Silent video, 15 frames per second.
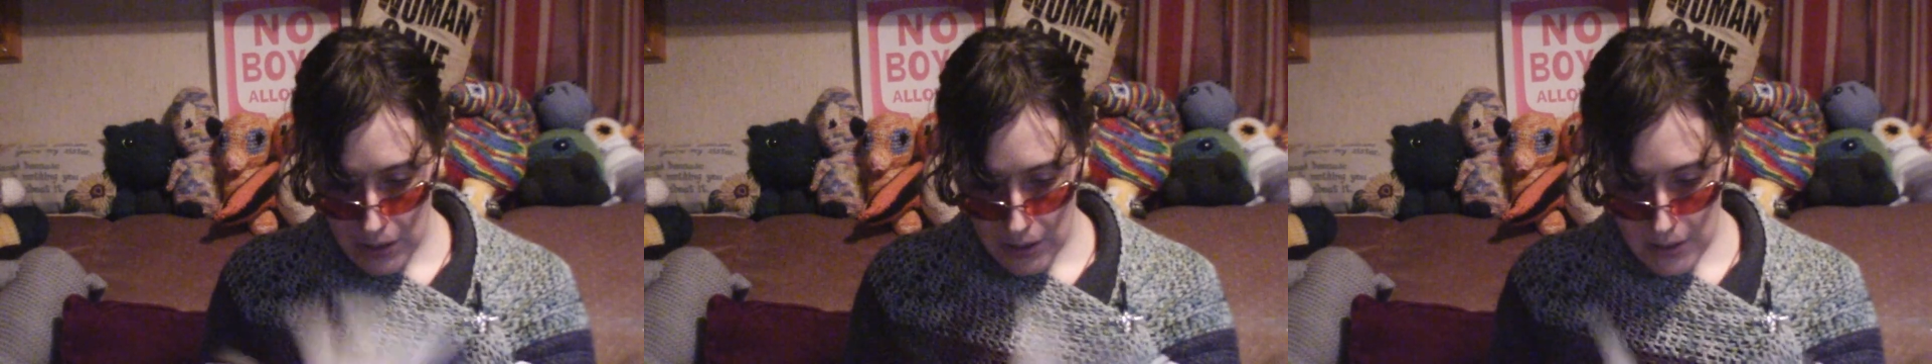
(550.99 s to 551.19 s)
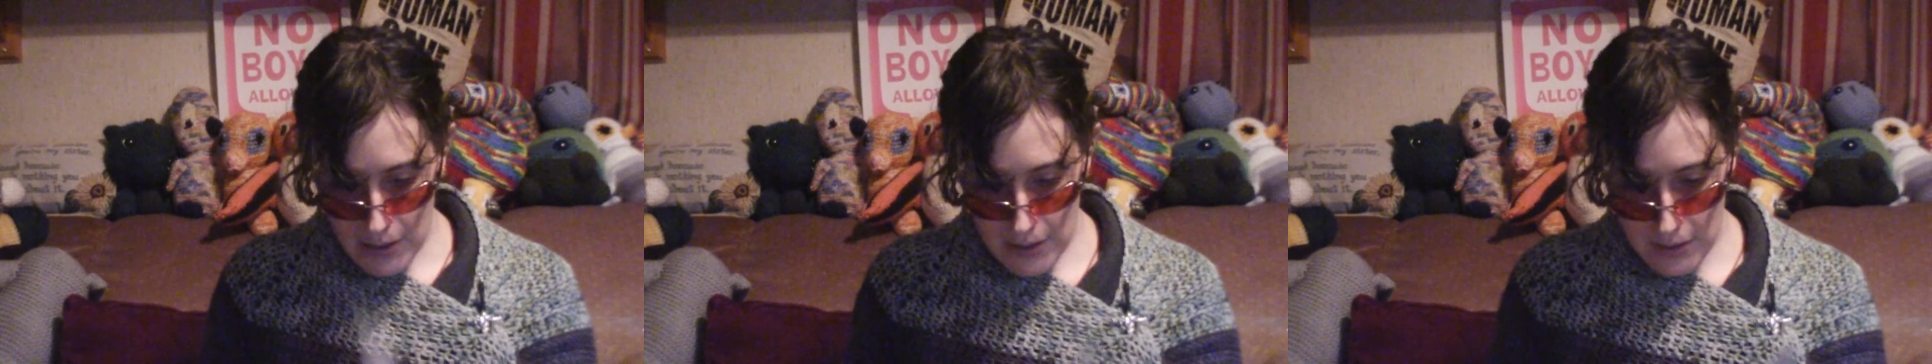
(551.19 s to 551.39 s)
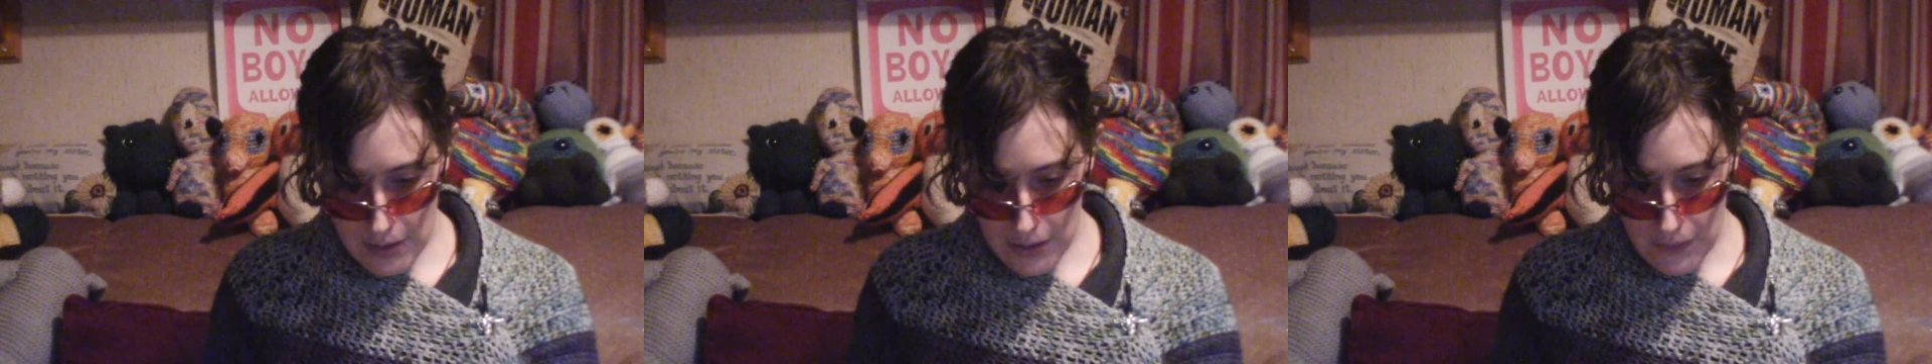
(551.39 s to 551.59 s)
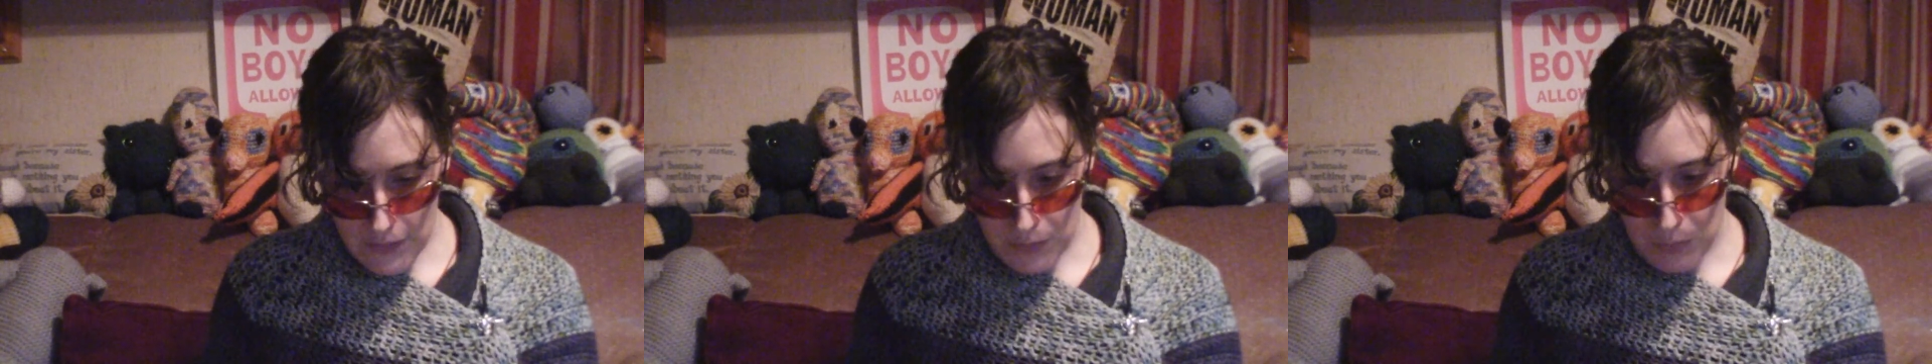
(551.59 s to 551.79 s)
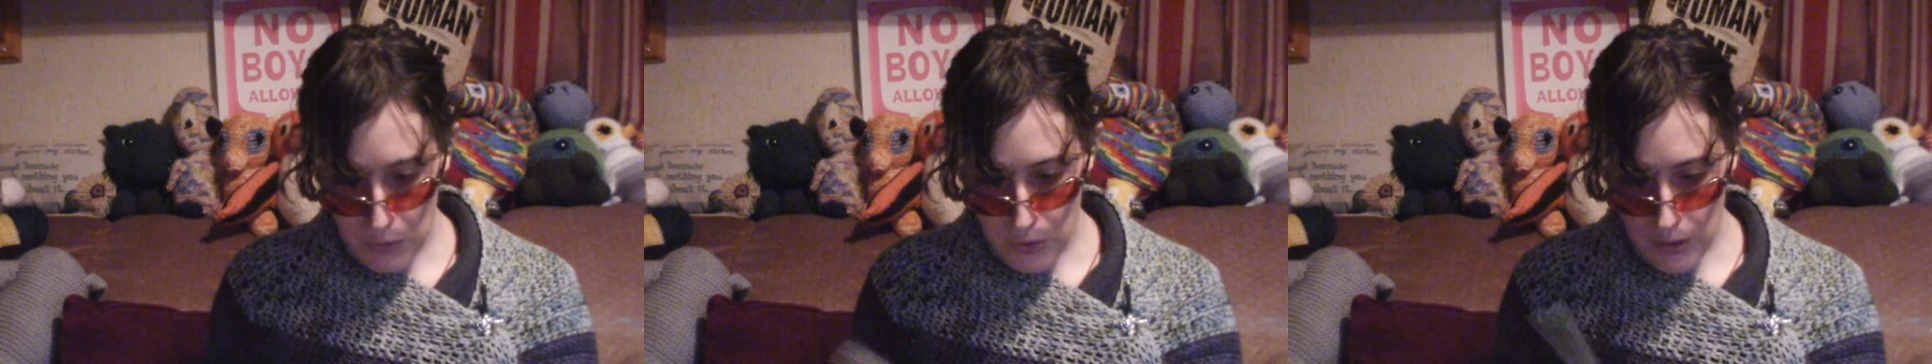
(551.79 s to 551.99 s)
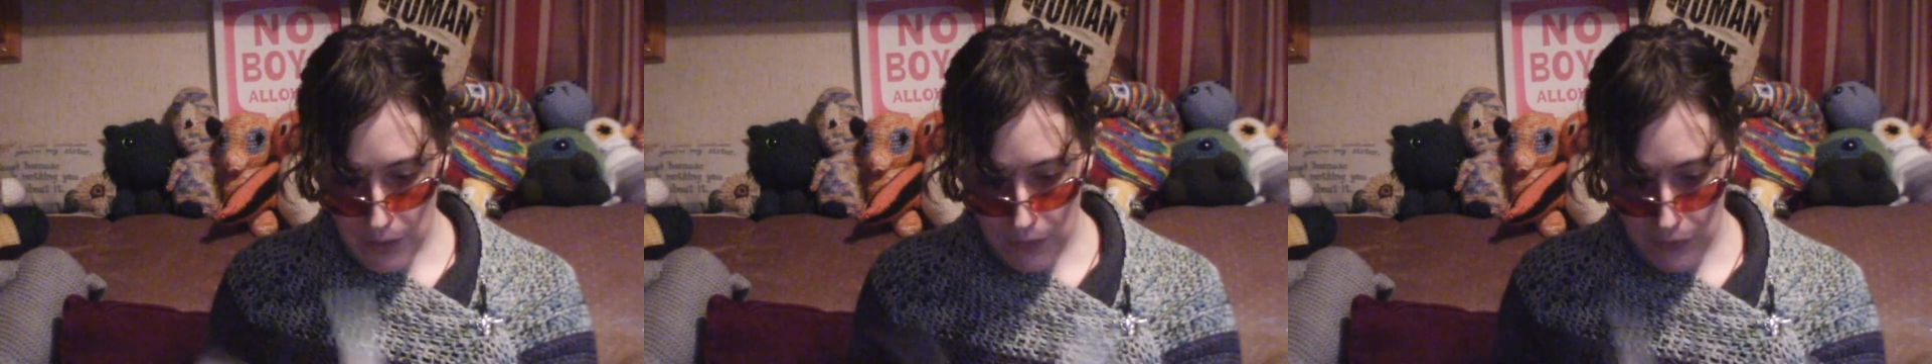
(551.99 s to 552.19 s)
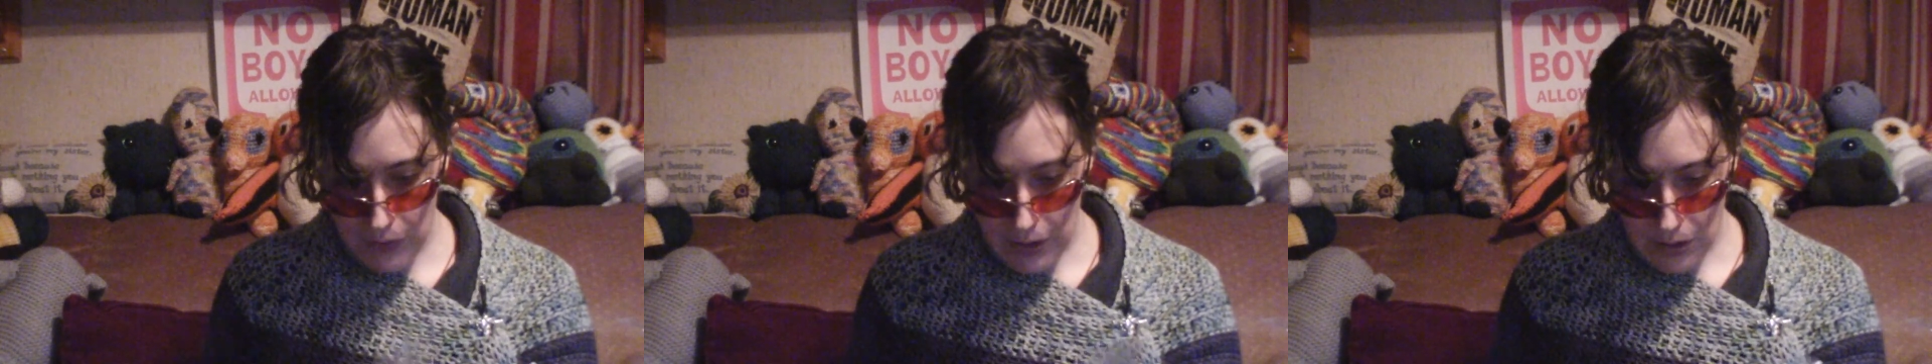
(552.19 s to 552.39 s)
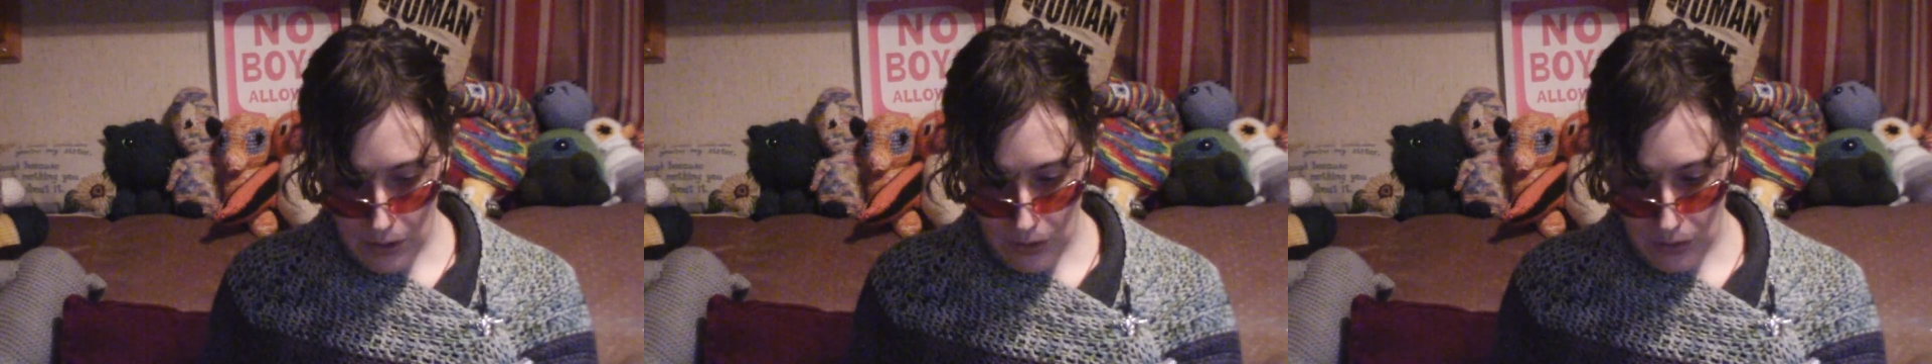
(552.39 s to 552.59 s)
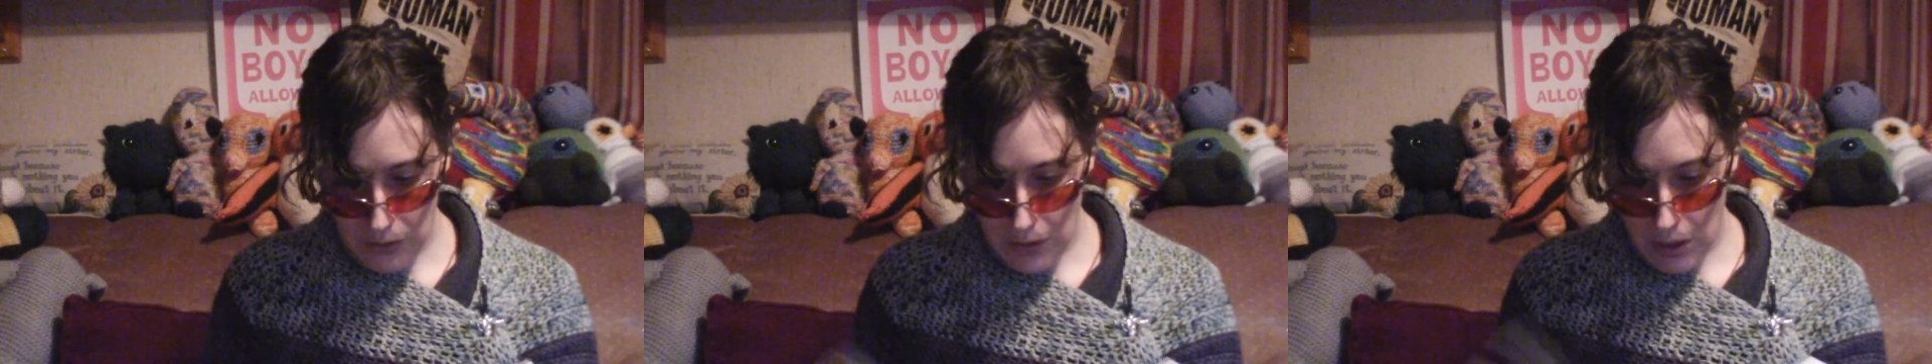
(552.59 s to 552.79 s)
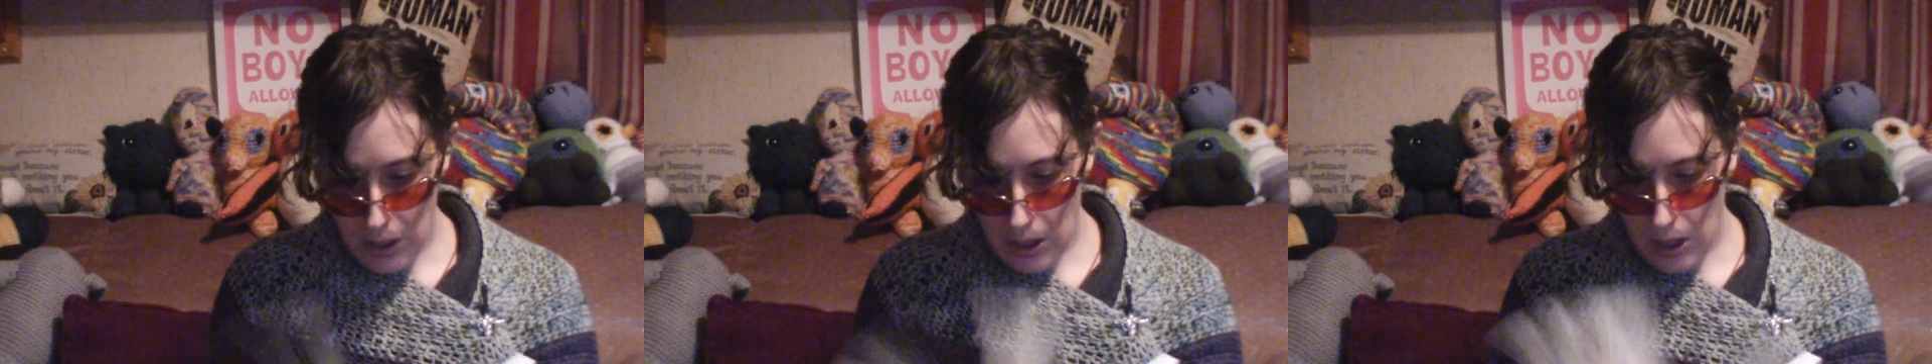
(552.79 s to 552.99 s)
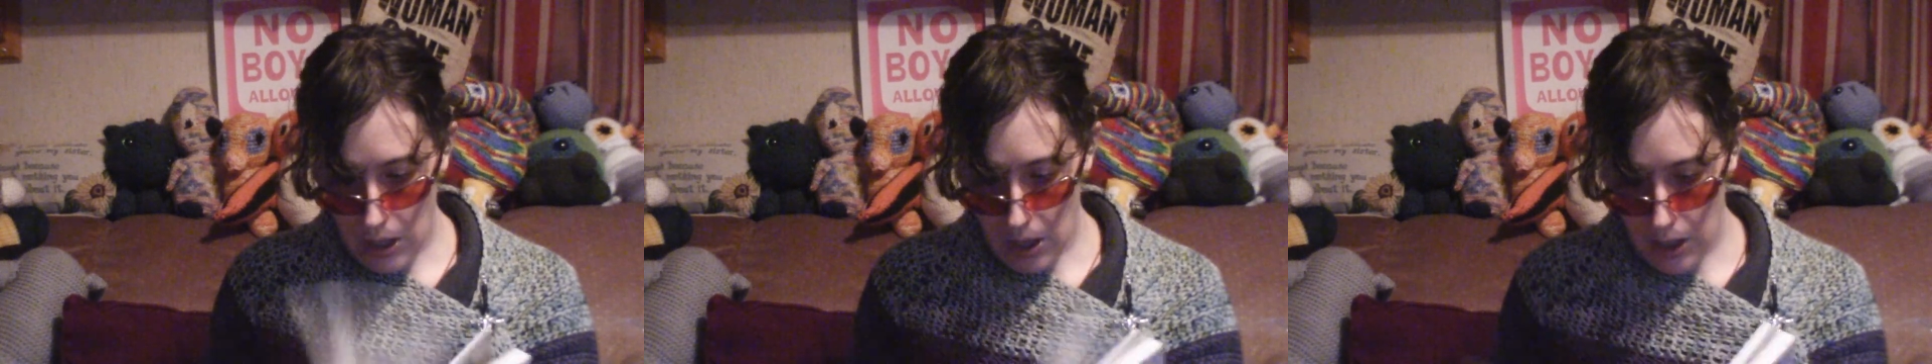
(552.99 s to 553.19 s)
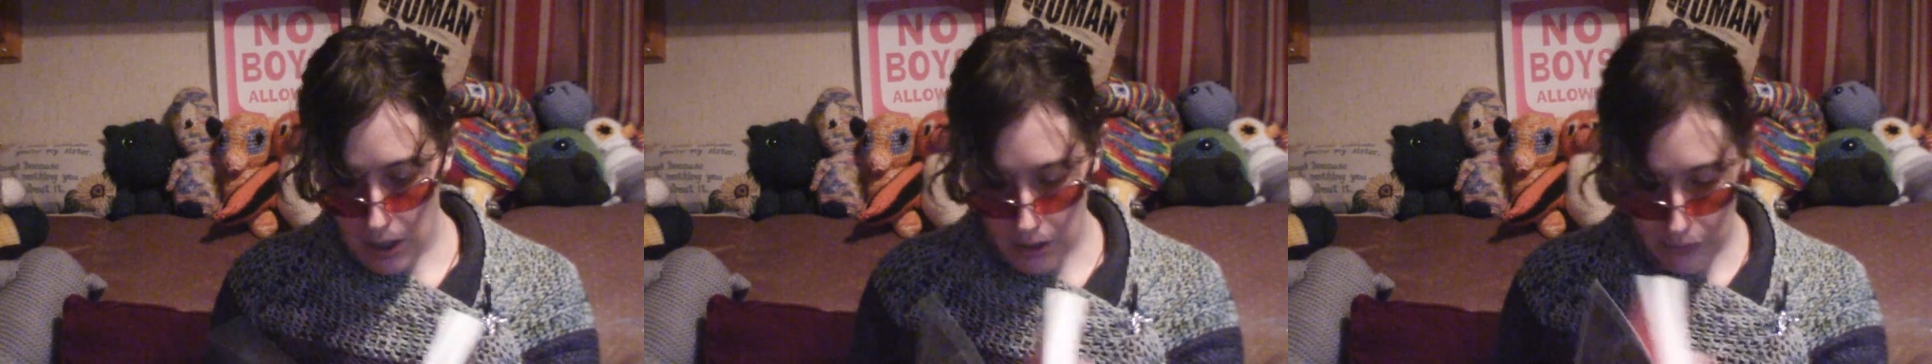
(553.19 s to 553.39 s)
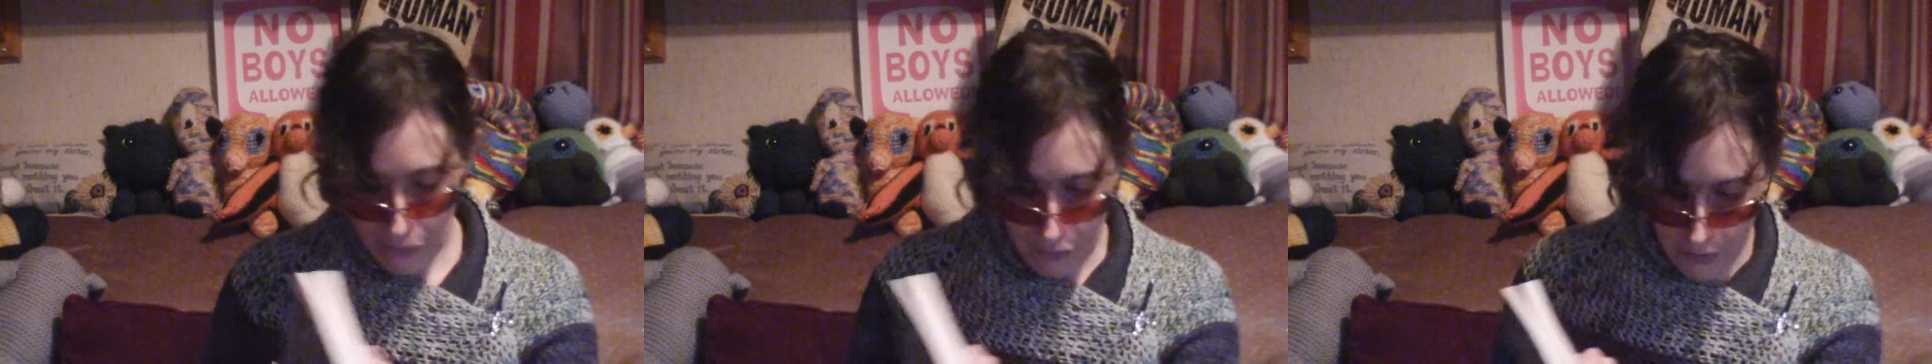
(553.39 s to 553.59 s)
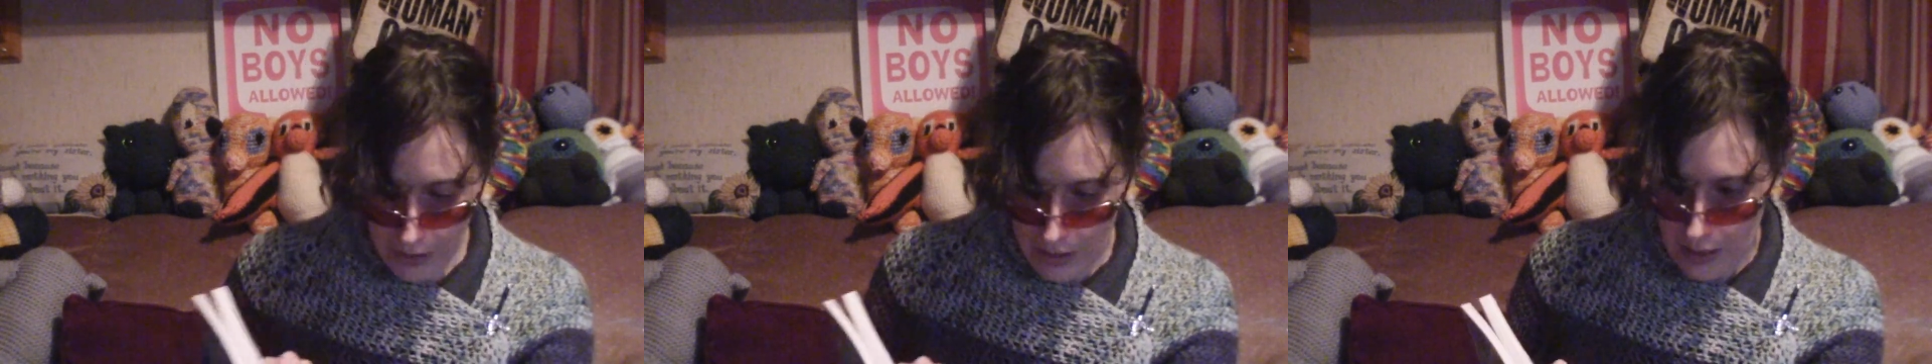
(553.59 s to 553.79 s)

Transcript: This gives more the feel of